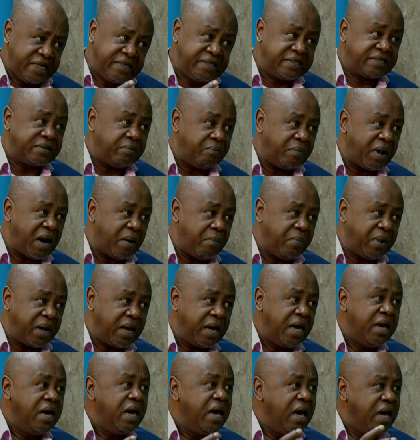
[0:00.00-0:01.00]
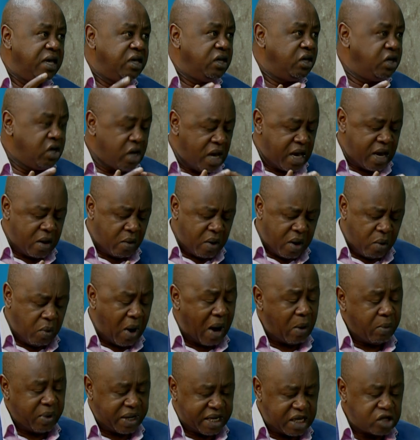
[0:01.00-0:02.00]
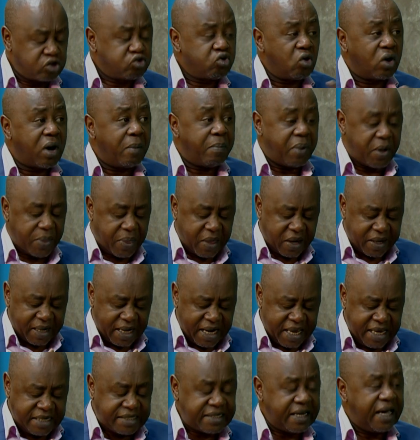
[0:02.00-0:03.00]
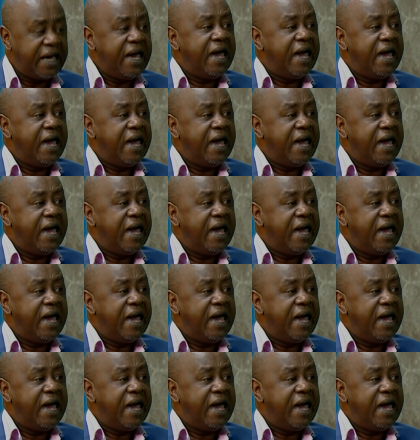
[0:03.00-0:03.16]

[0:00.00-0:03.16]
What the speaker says: in Zimbabwe. We can talk about that later.